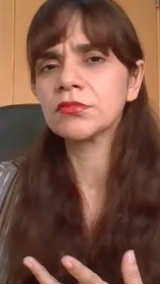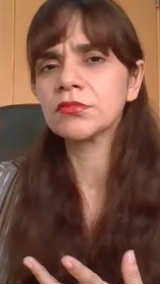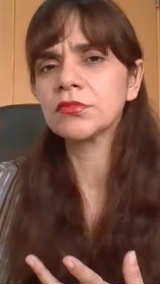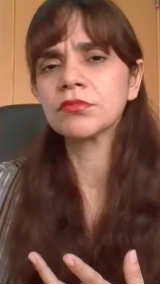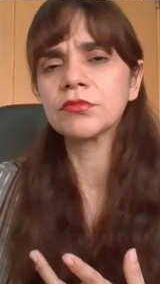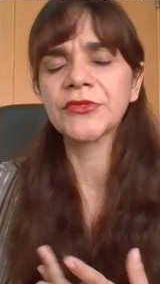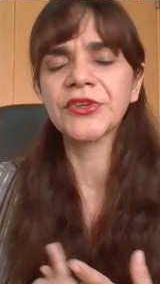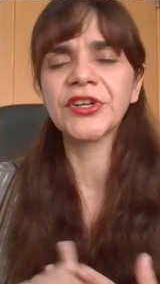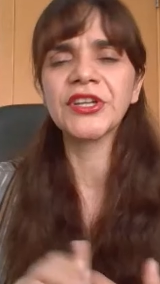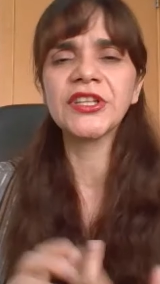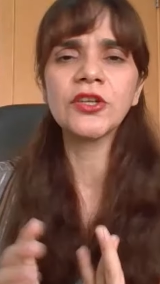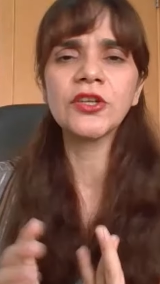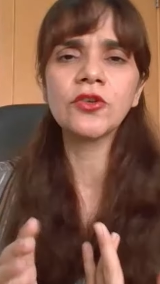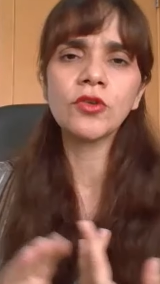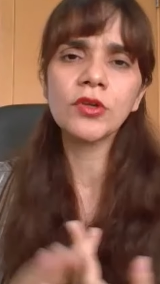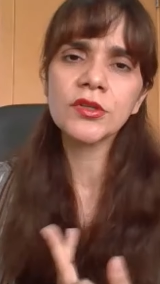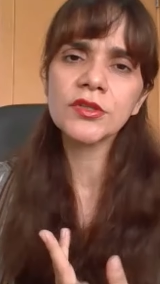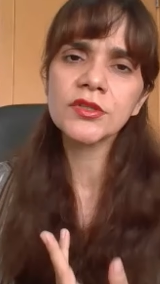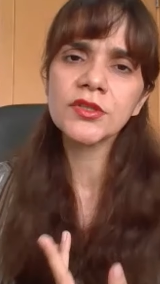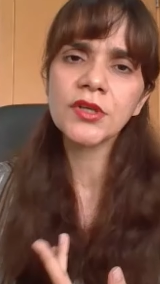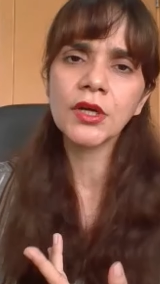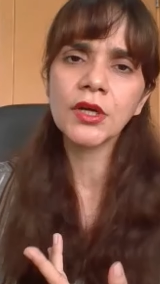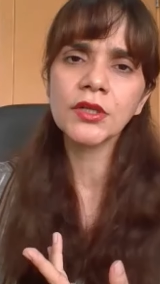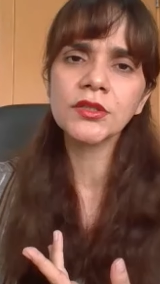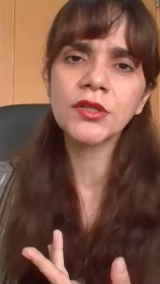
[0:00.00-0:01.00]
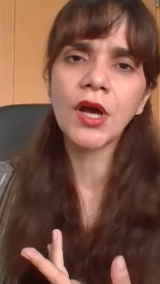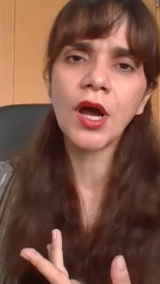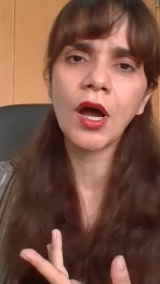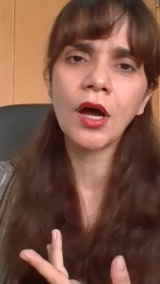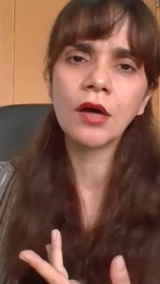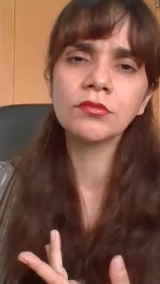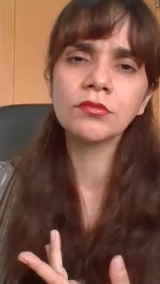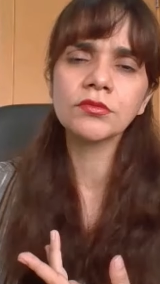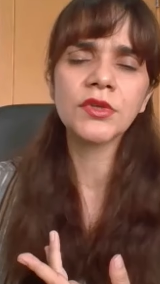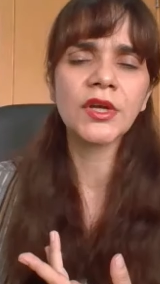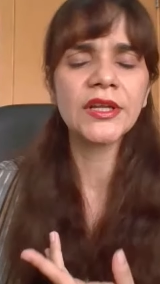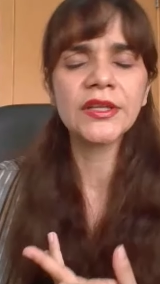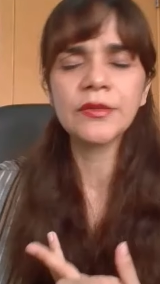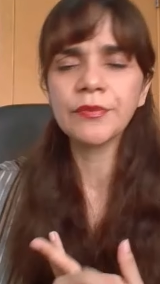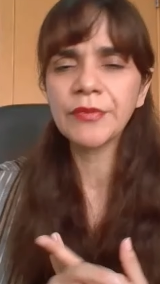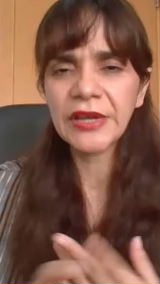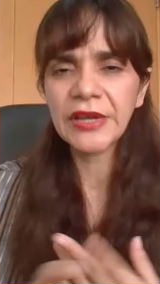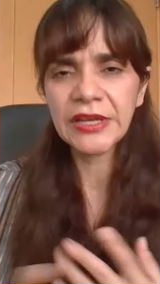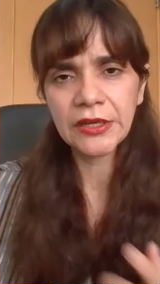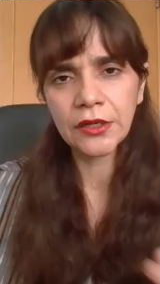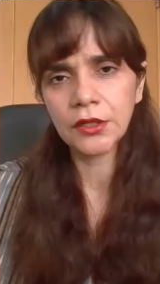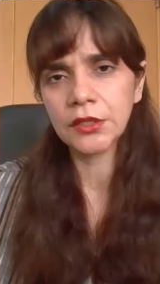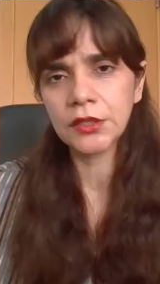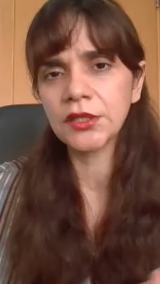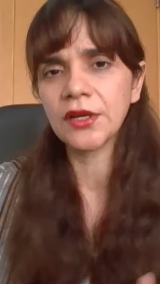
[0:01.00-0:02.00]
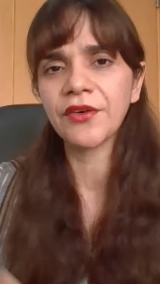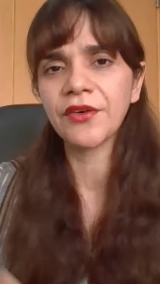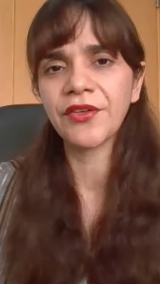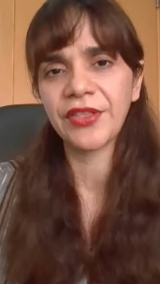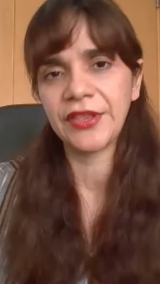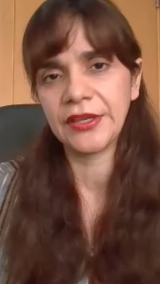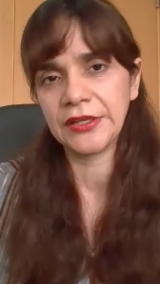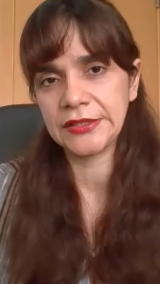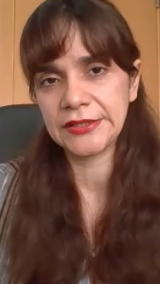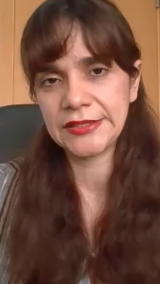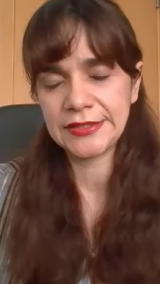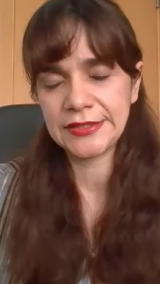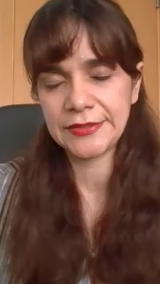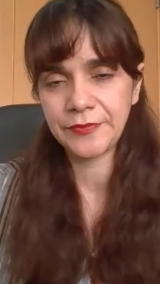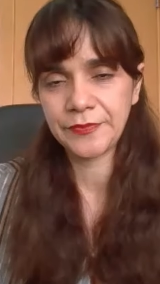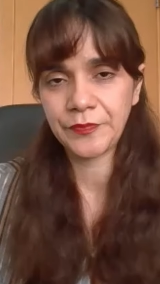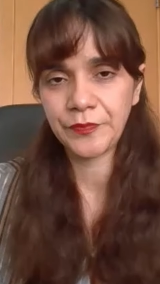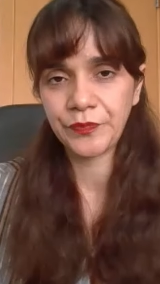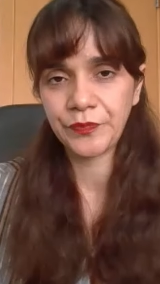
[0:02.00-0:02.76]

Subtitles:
reticulocyte count, and many other things.